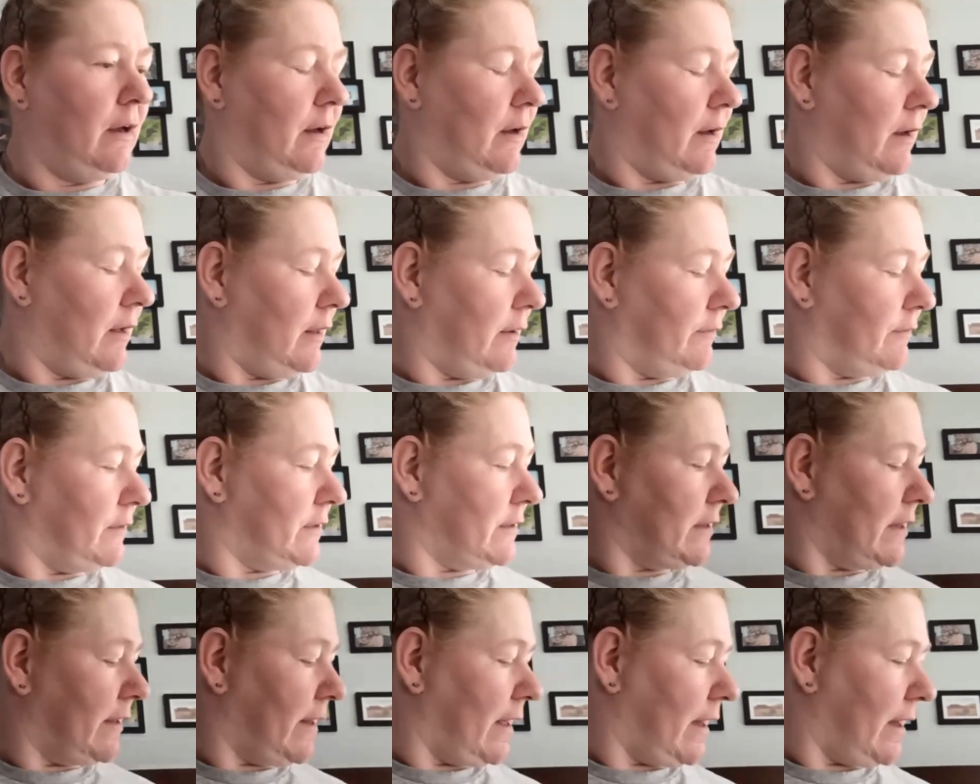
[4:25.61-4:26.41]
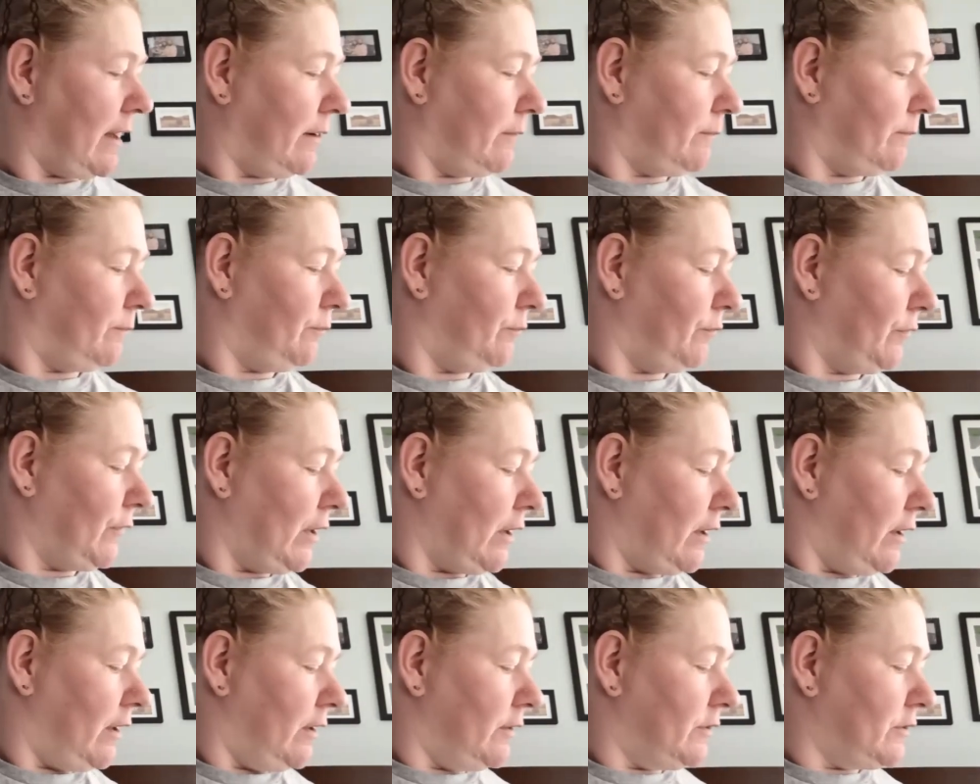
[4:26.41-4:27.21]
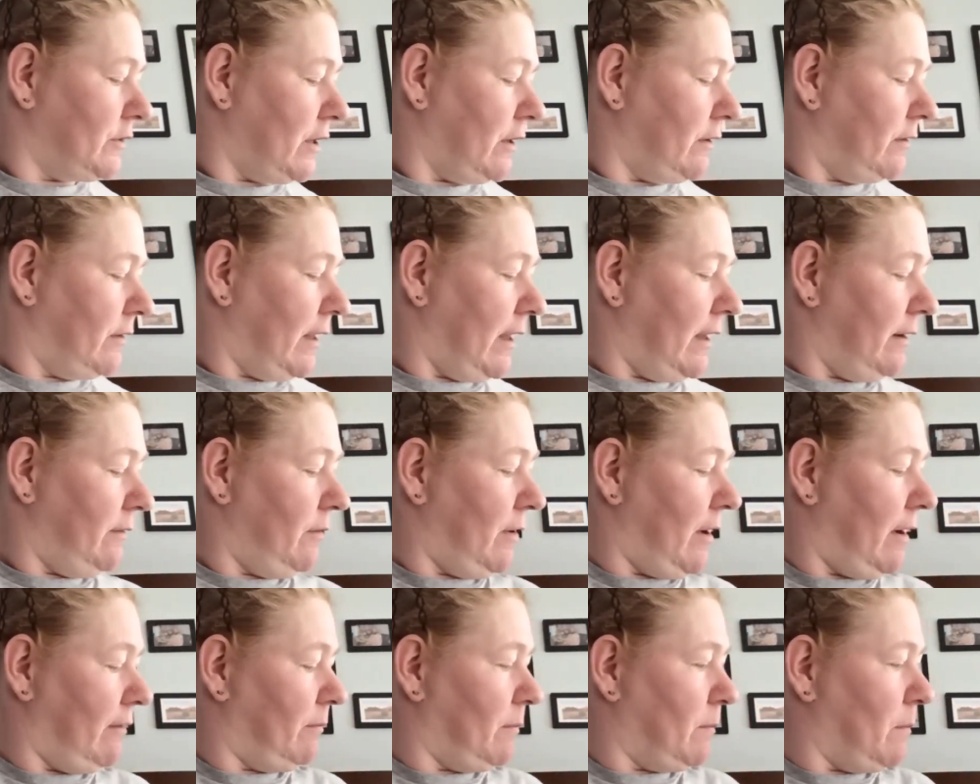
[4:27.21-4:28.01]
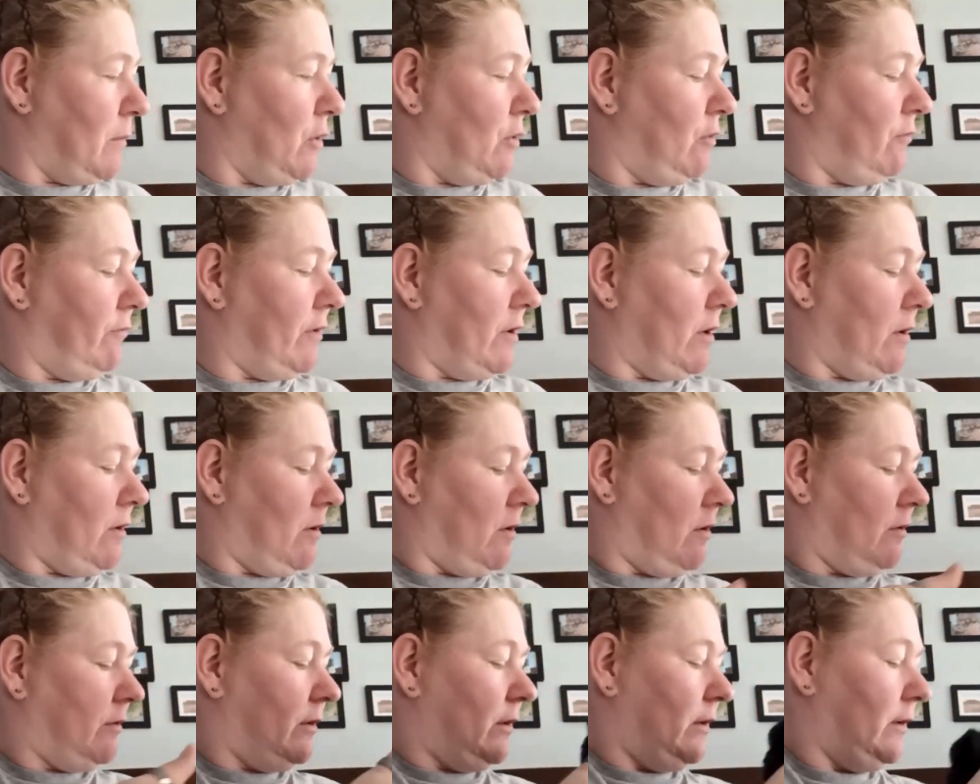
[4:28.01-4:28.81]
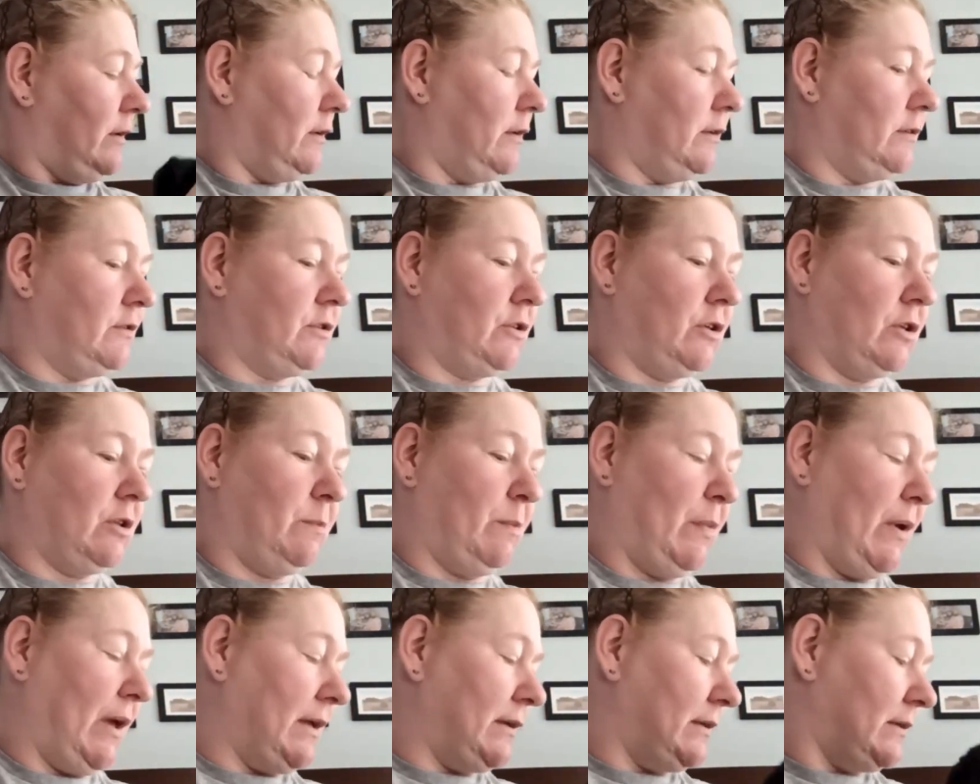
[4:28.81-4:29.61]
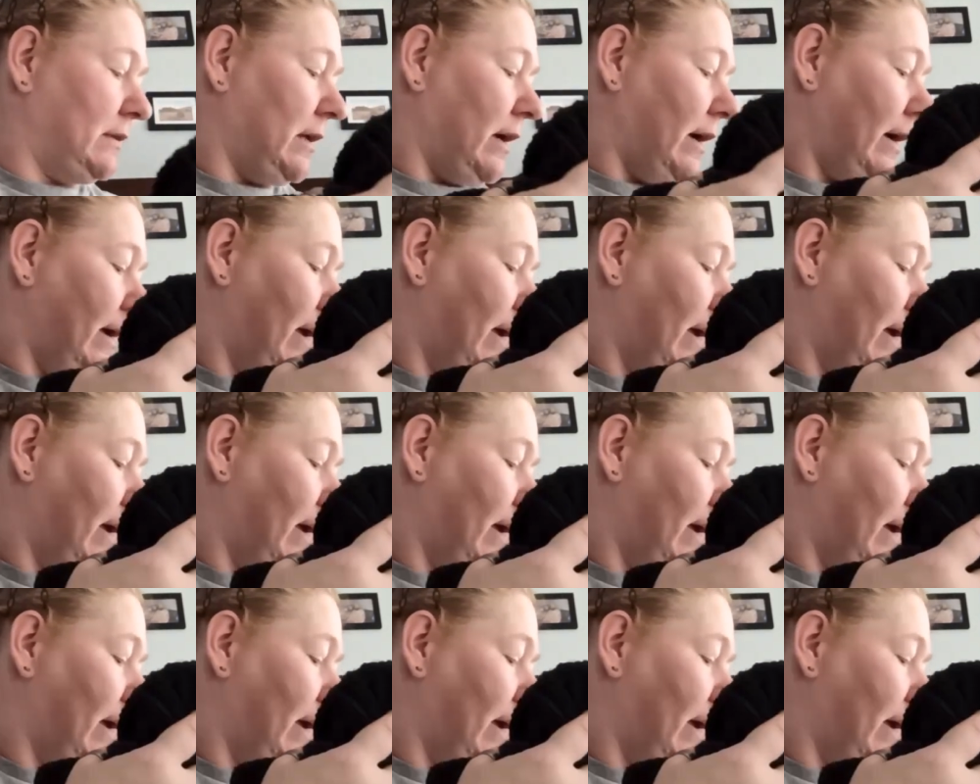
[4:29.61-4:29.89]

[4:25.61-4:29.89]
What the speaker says: I'll have to take that out. So then I'm moving on to the bits that I